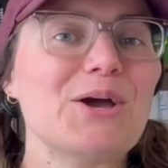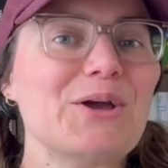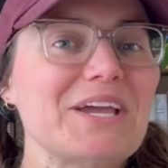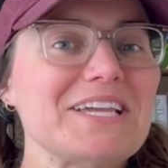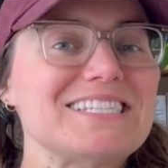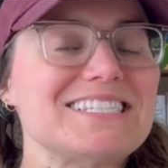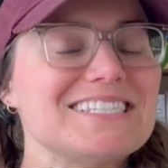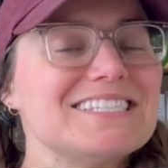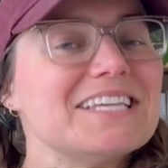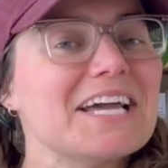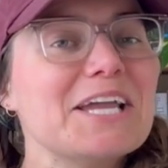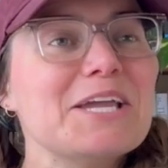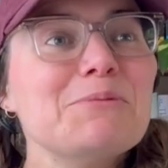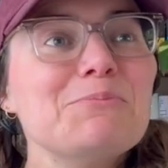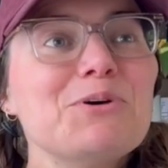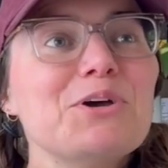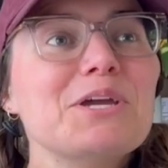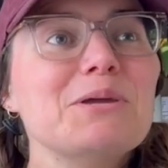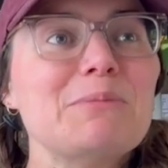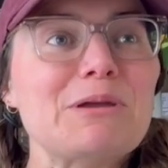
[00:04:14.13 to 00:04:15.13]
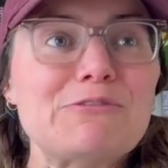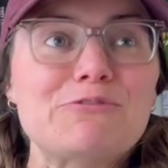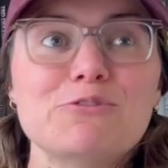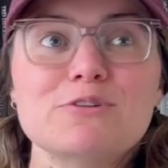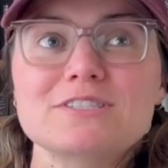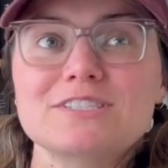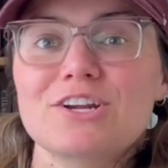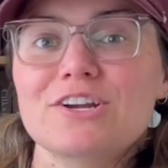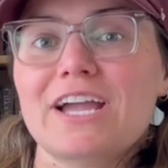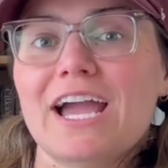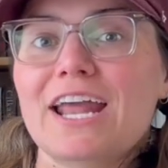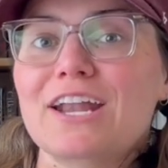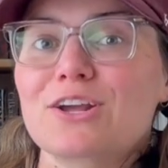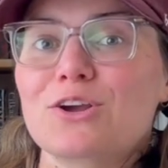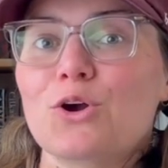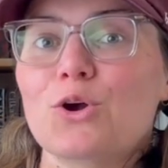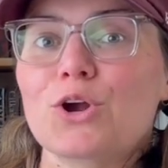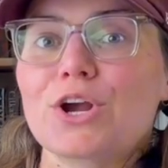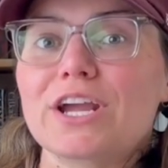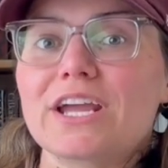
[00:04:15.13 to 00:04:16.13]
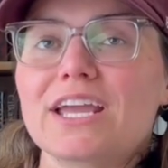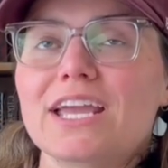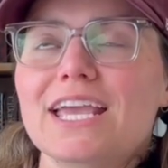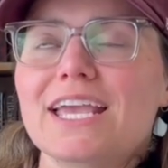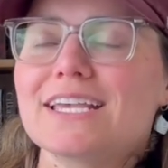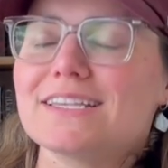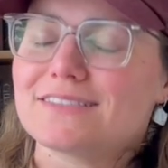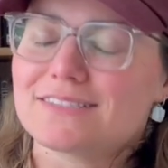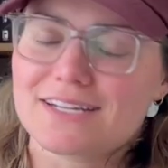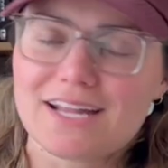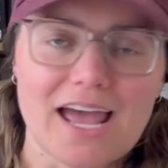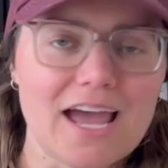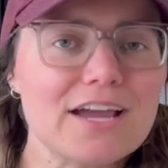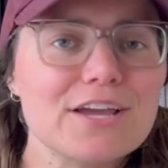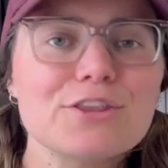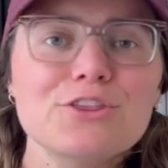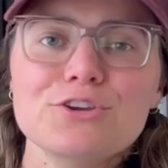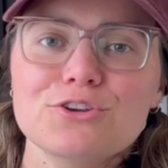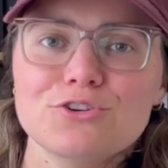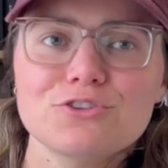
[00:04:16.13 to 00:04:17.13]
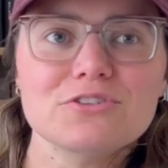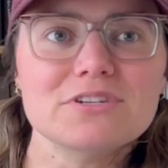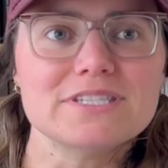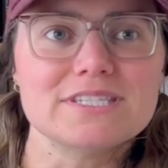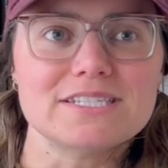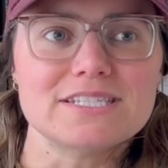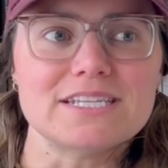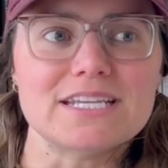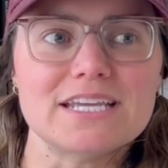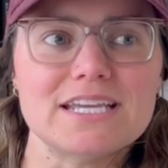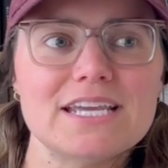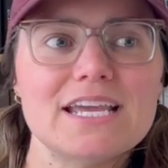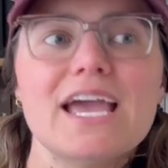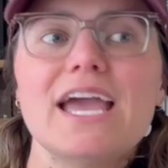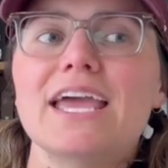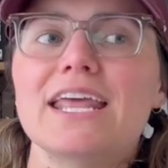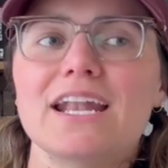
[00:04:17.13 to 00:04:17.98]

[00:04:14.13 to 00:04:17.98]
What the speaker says: Okay, second book in my 4-star category is an Agatha Christie,